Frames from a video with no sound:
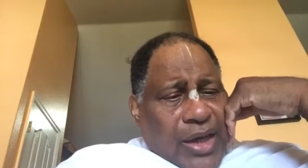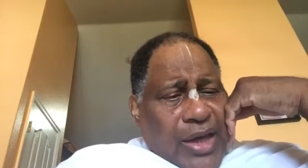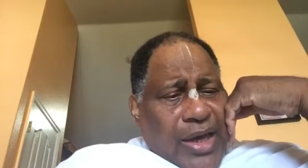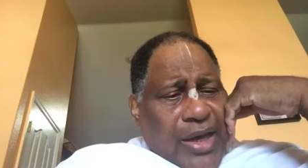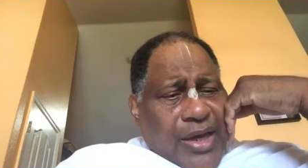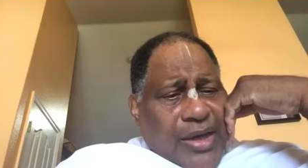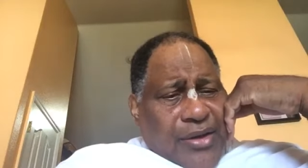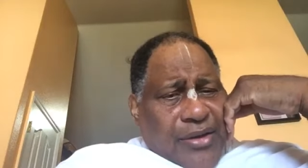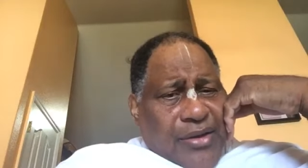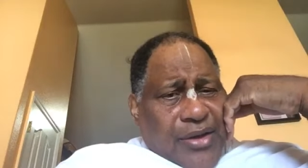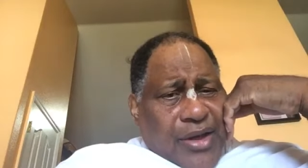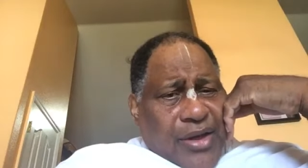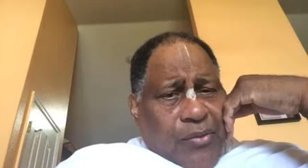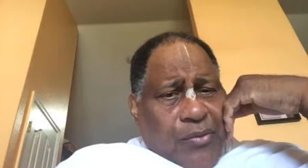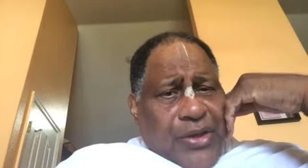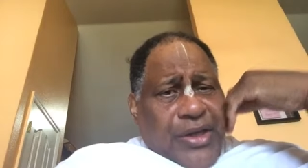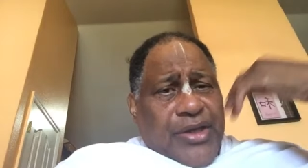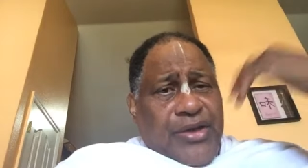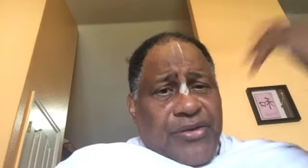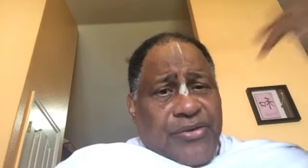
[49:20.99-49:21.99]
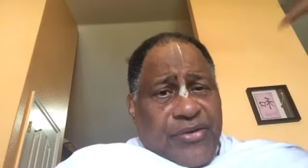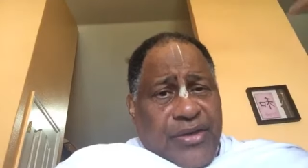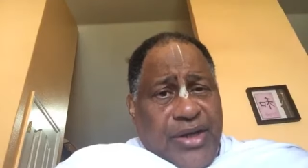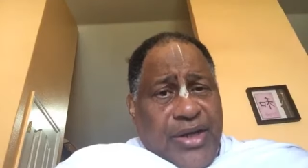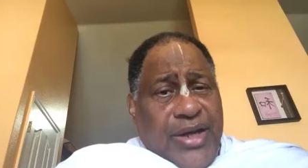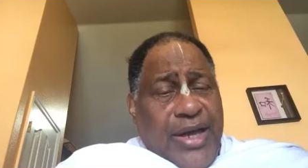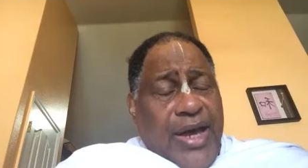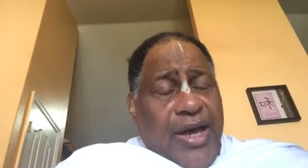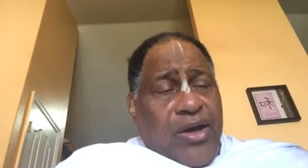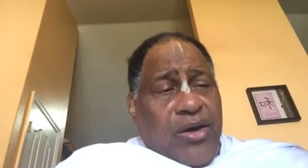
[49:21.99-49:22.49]
And uh, we can
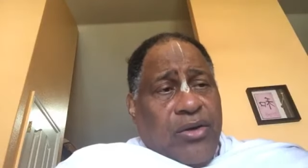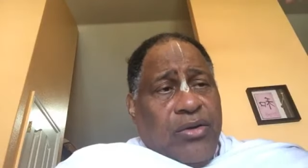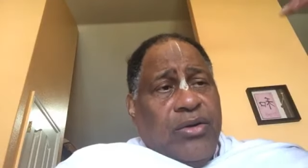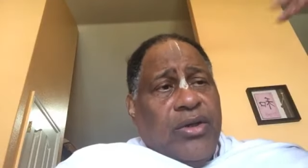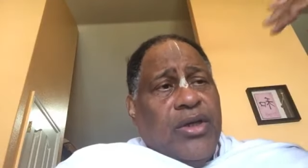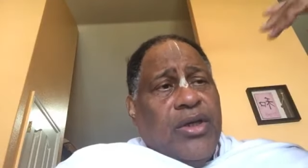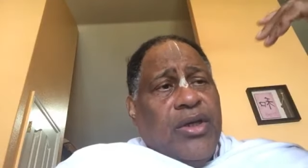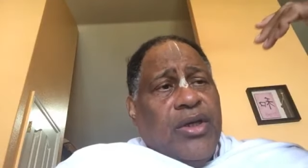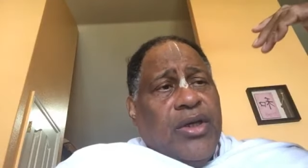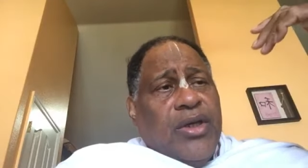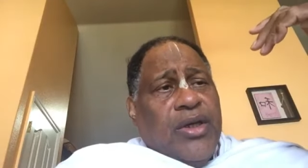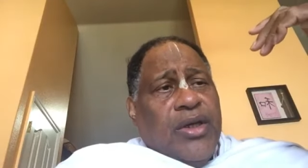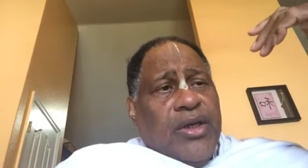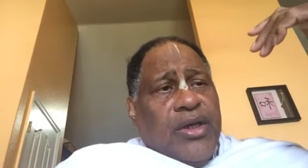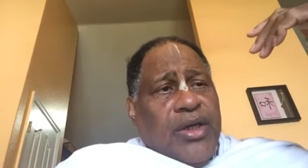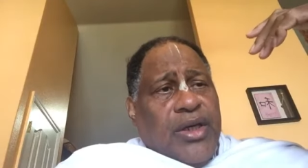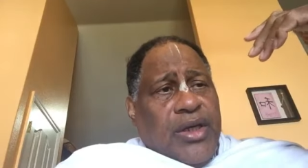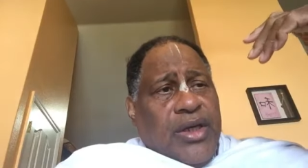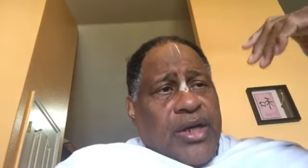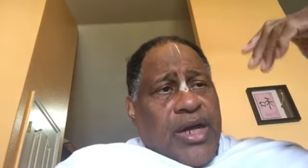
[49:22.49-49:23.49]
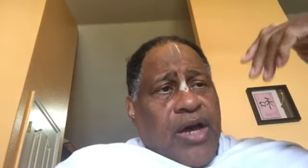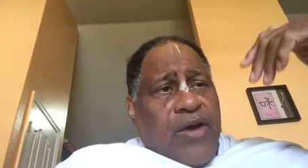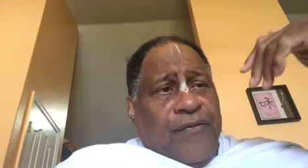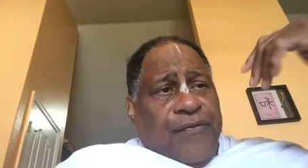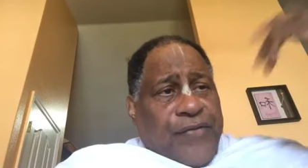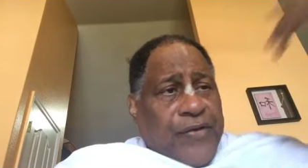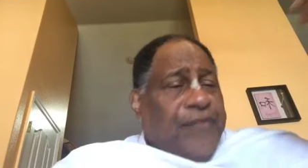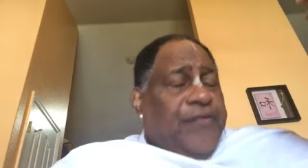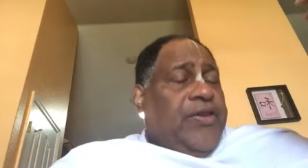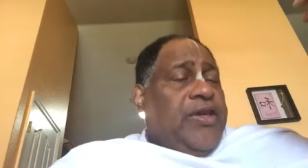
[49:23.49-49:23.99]
see now in
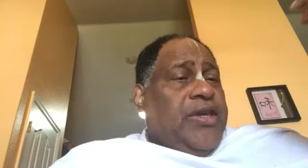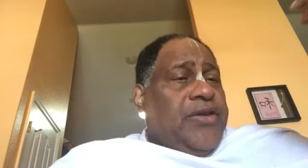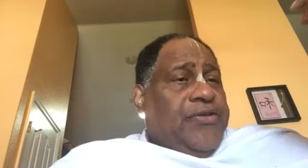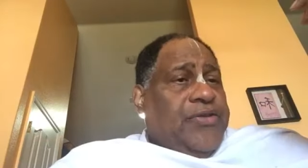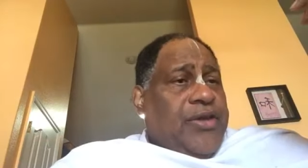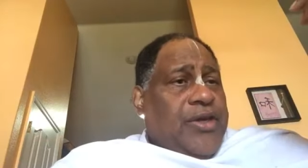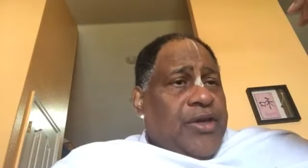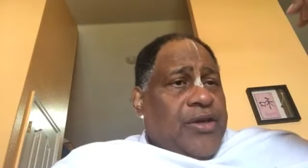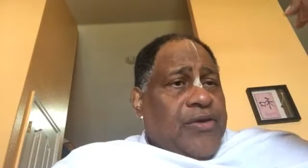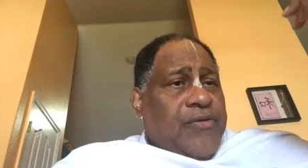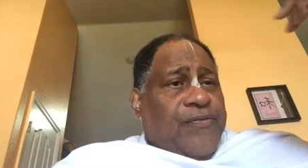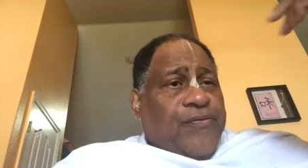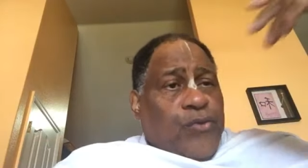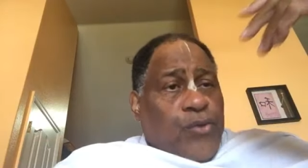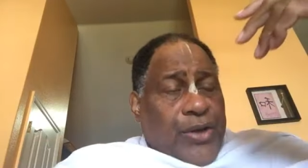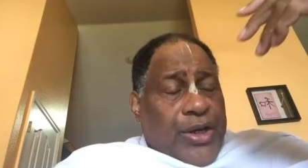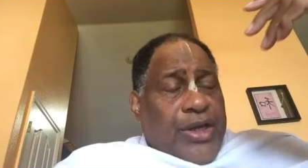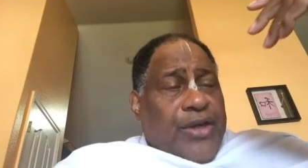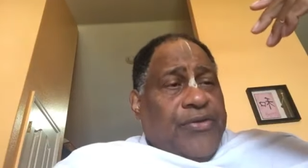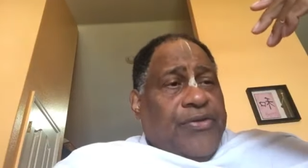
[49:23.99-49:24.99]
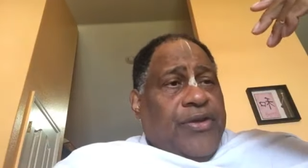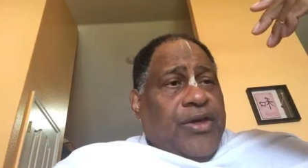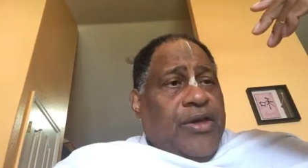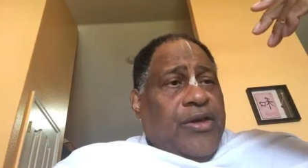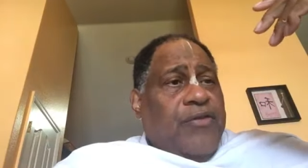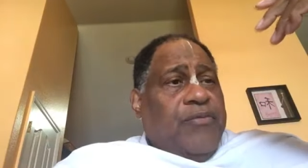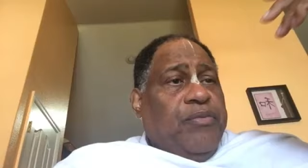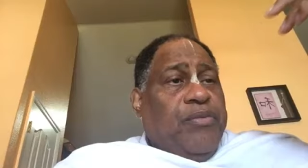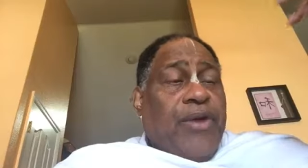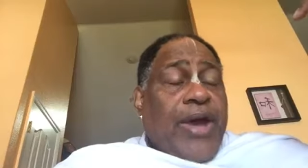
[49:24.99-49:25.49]
our 50th year, 40th
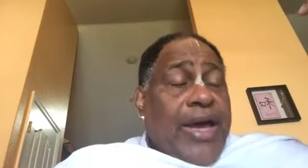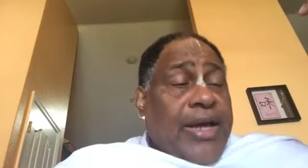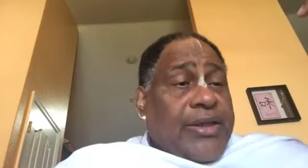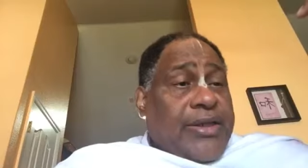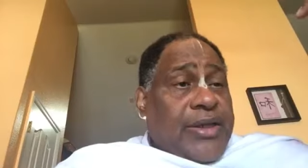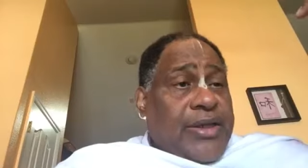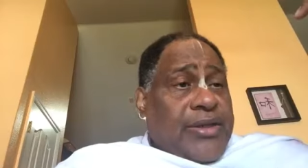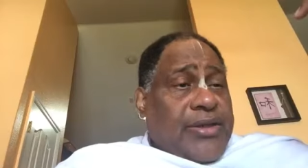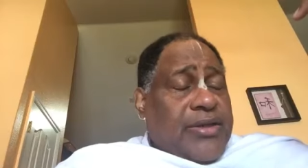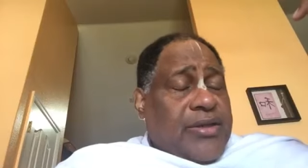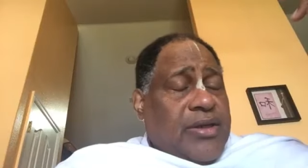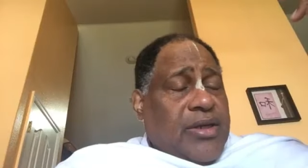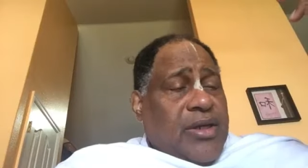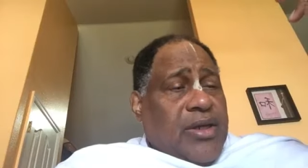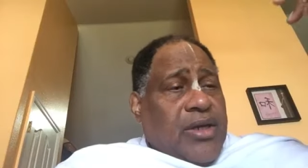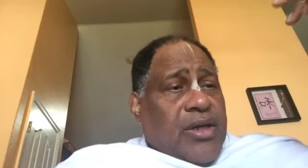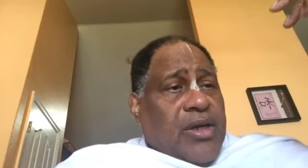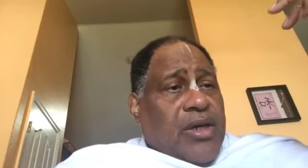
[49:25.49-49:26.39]
year of practice,